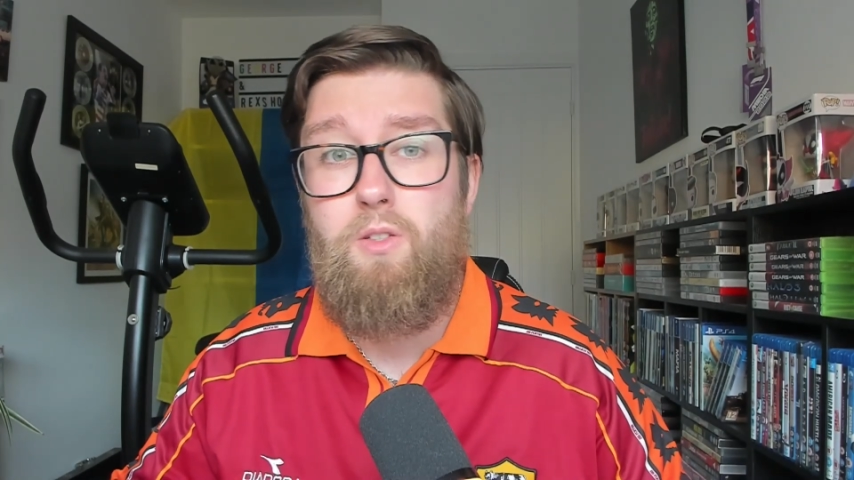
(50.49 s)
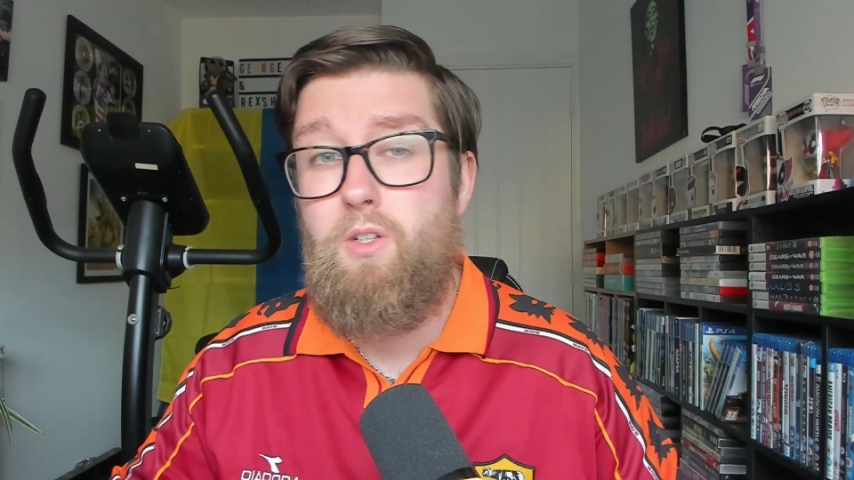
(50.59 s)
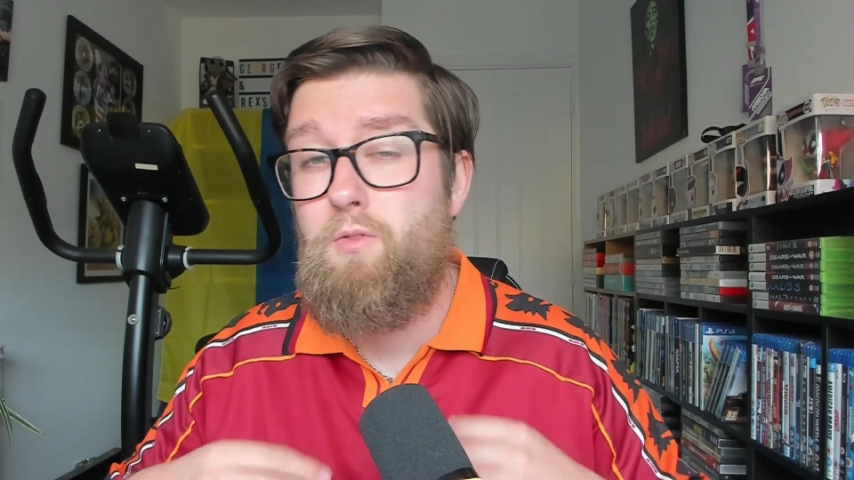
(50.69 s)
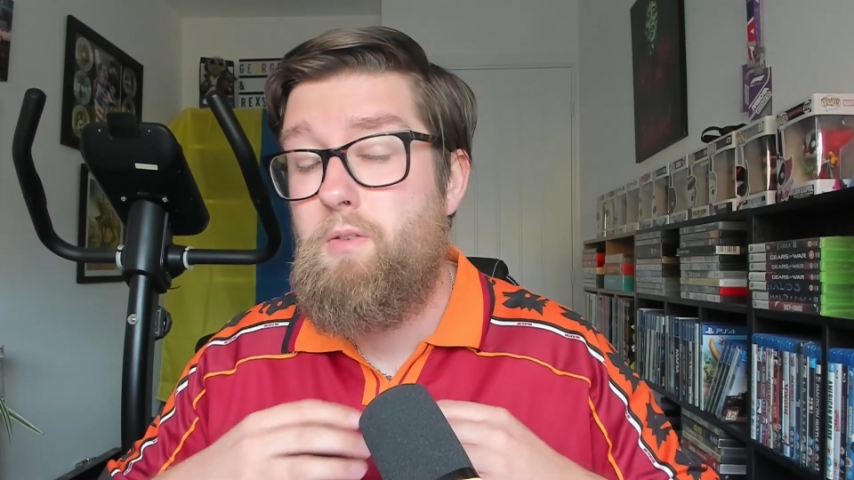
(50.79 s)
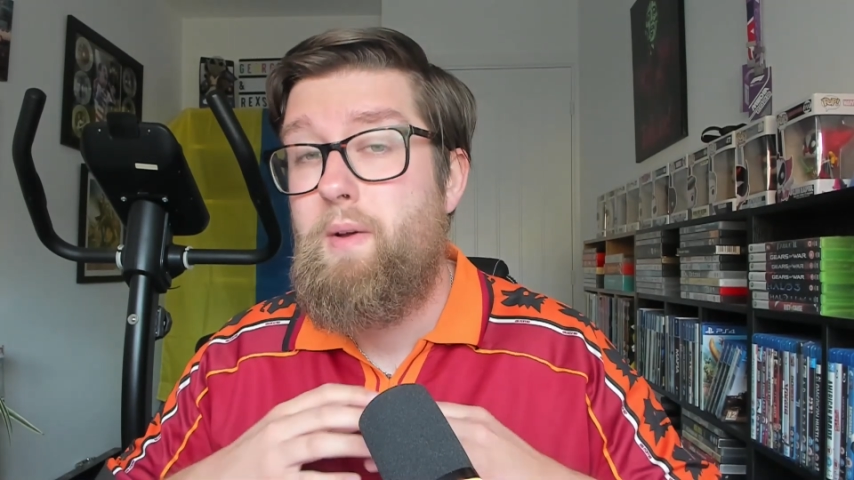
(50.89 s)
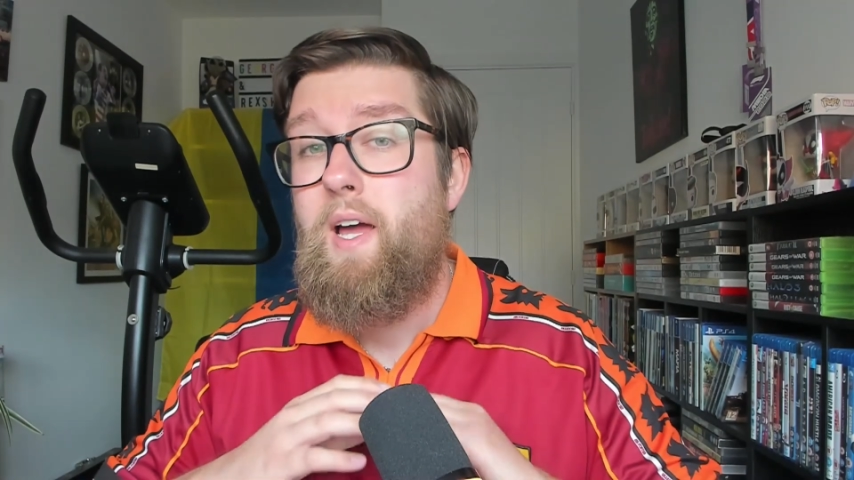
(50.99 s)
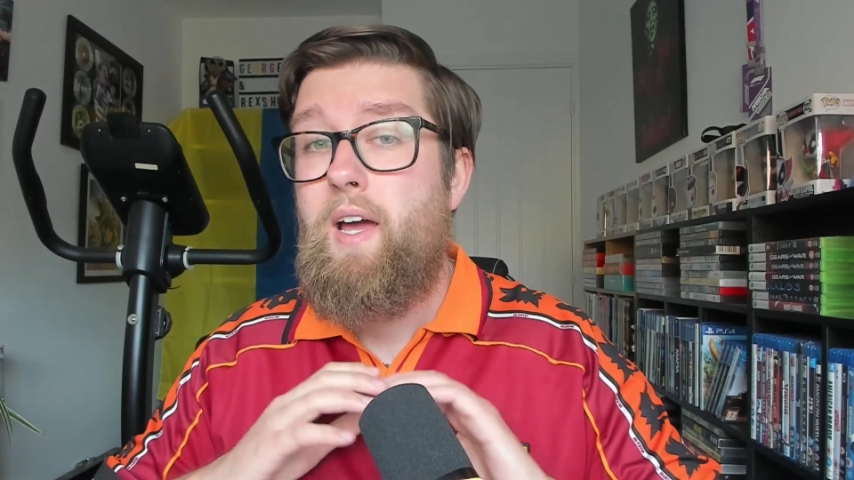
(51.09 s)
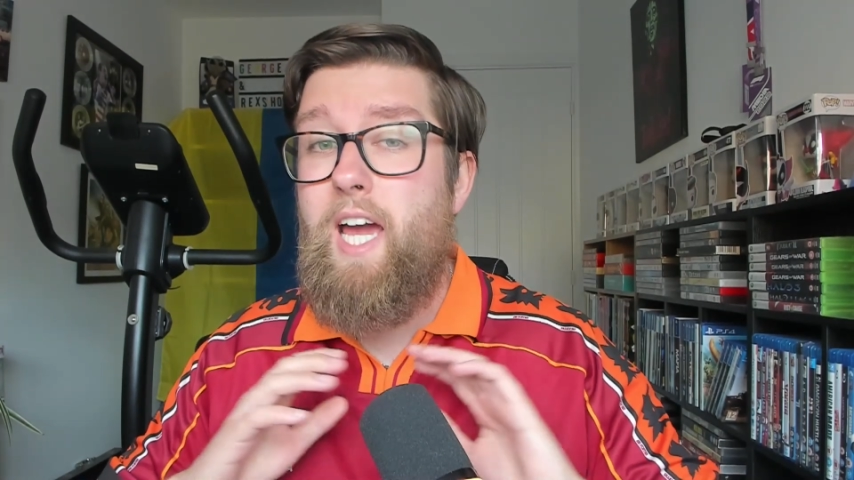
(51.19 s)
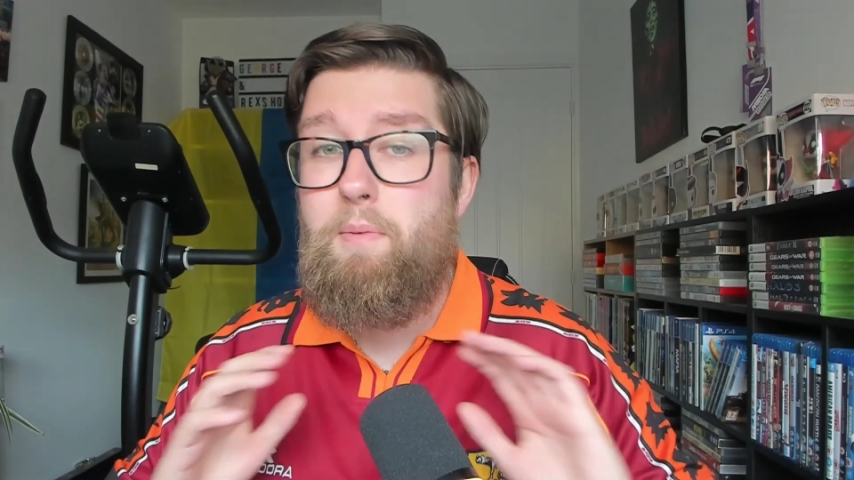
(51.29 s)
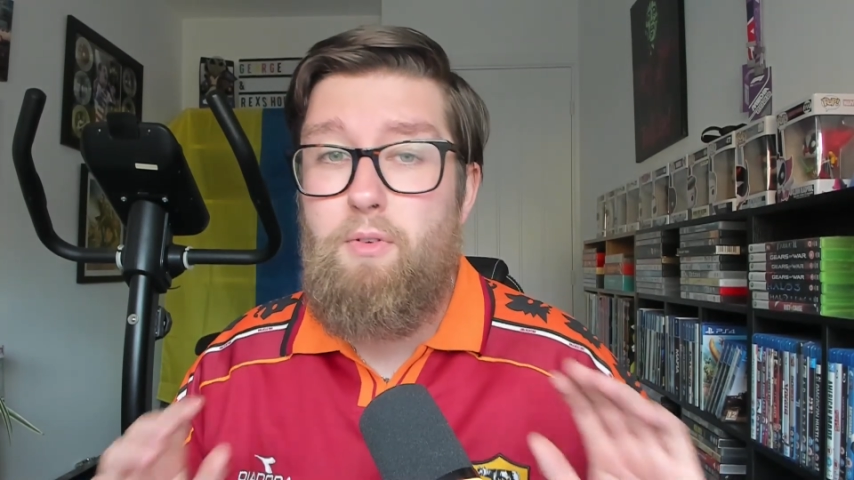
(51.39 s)
So from
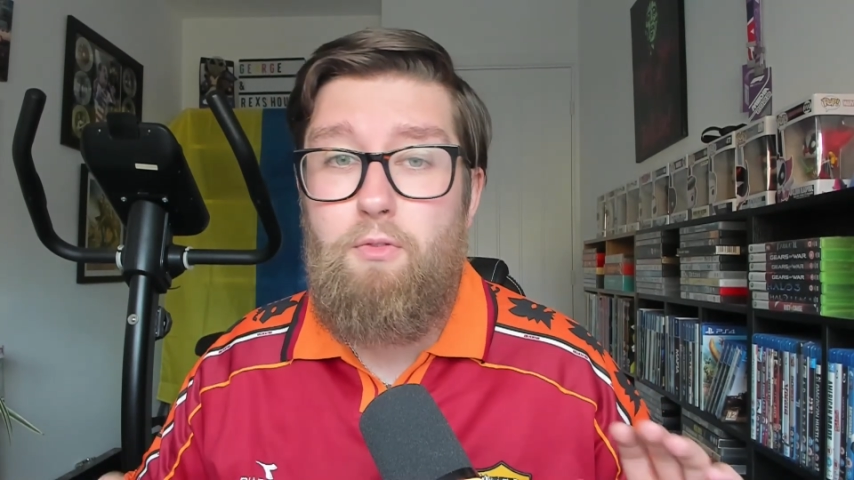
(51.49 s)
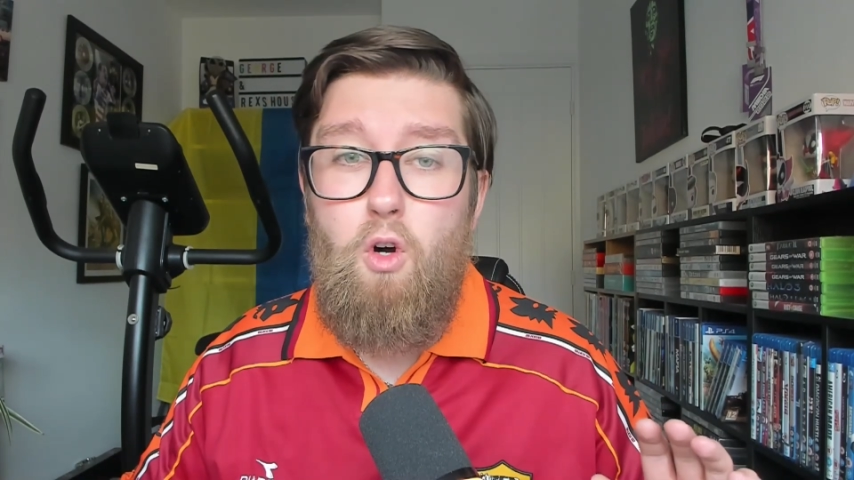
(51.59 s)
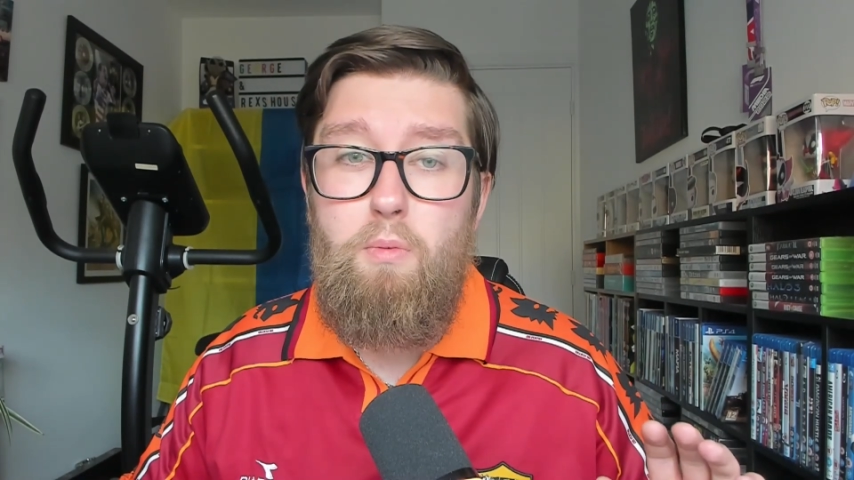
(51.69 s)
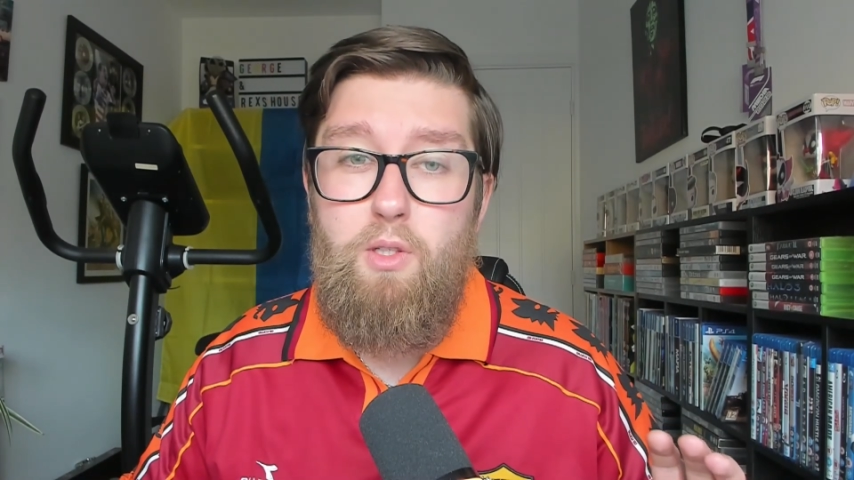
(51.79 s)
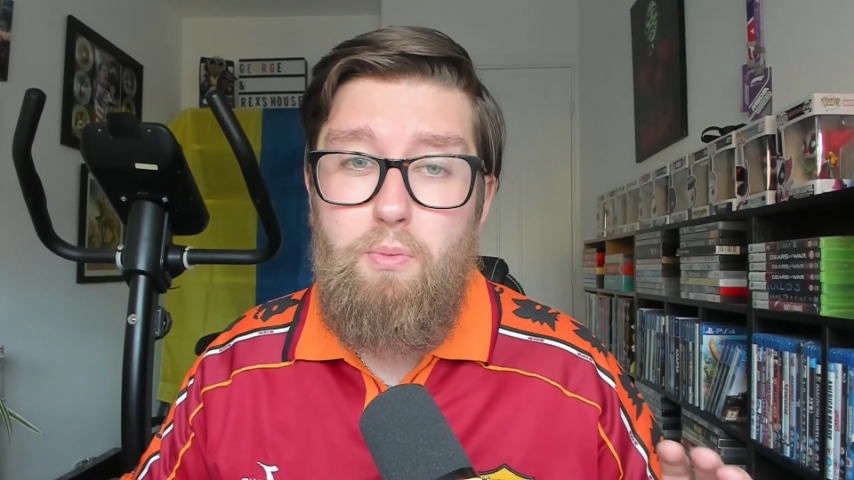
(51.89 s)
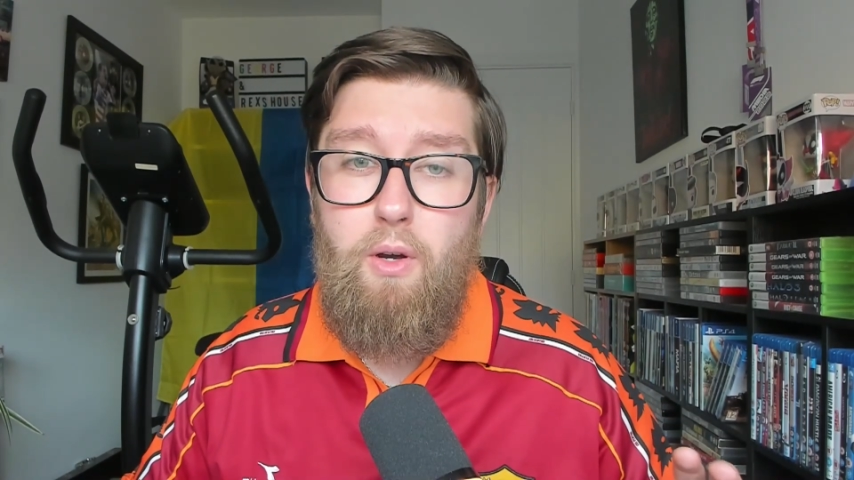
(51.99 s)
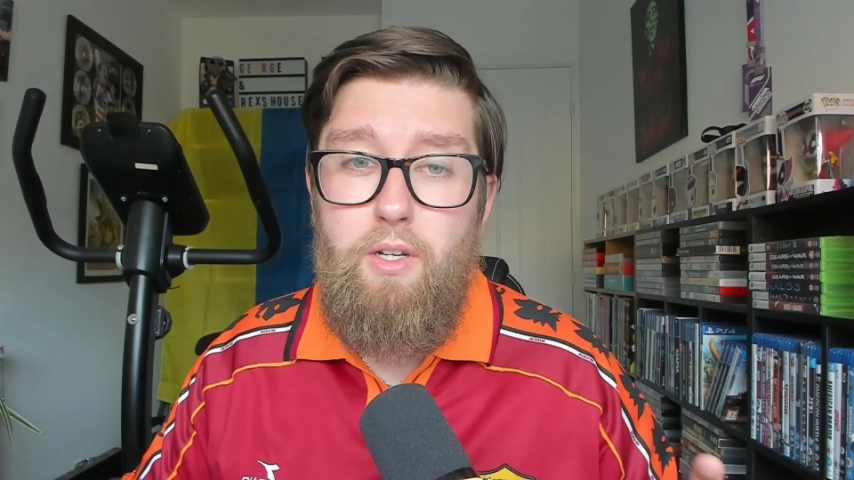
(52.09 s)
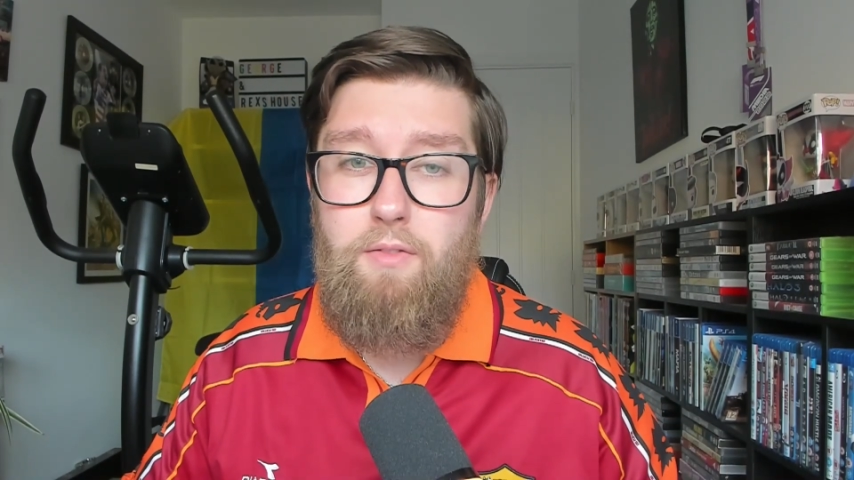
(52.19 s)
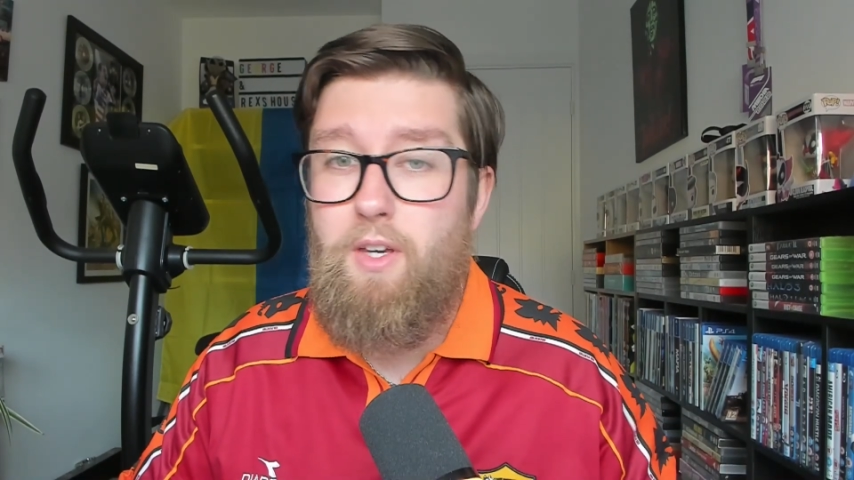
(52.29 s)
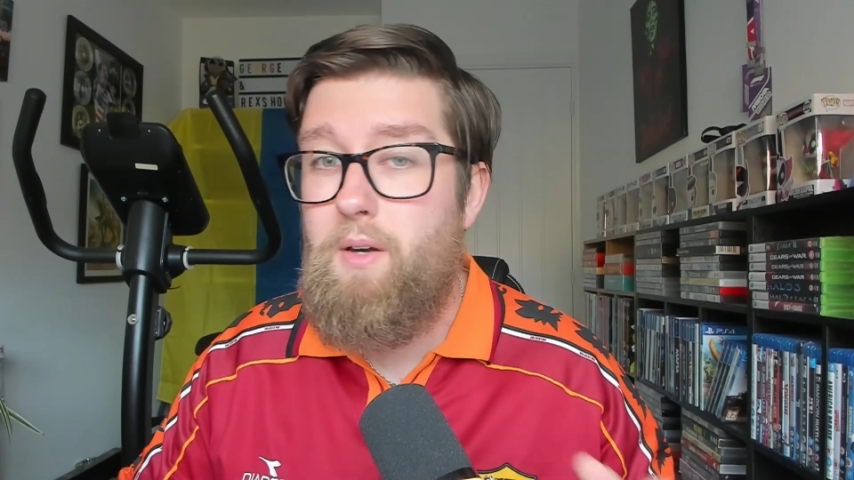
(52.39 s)
a performance
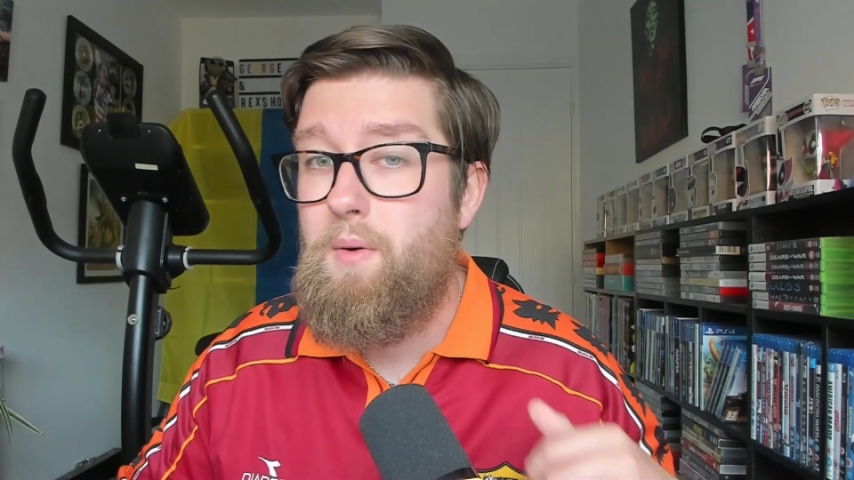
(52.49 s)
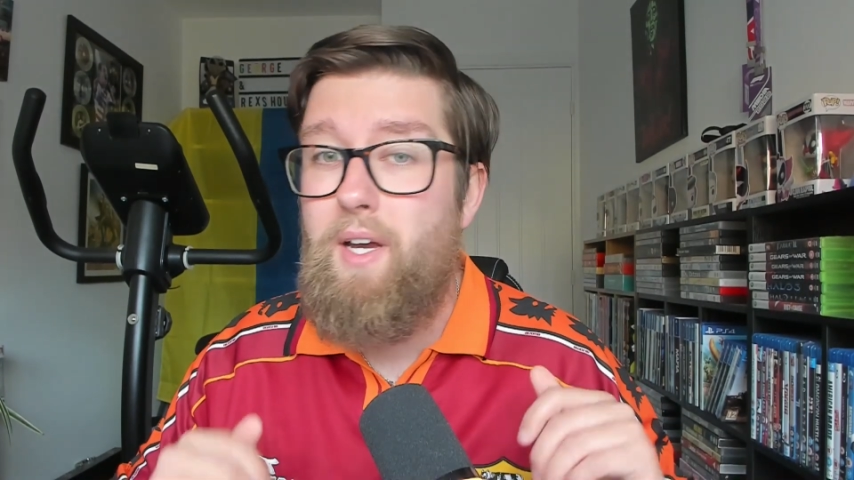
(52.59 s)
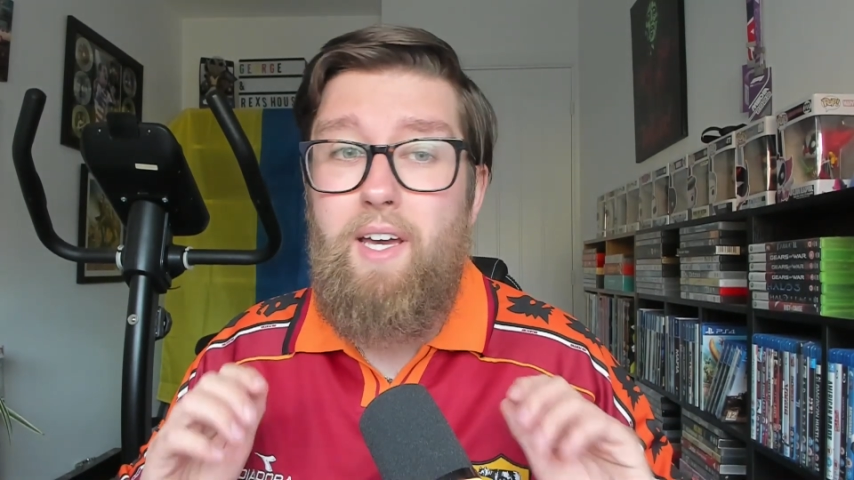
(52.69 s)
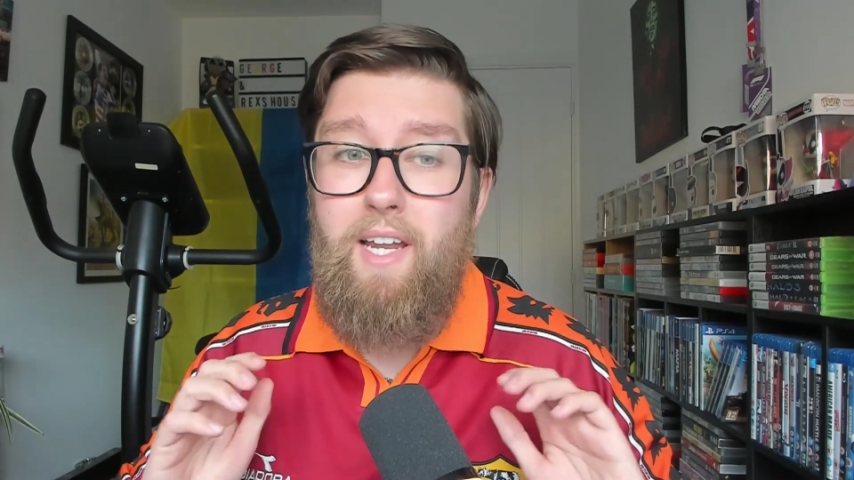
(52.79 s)
point of view,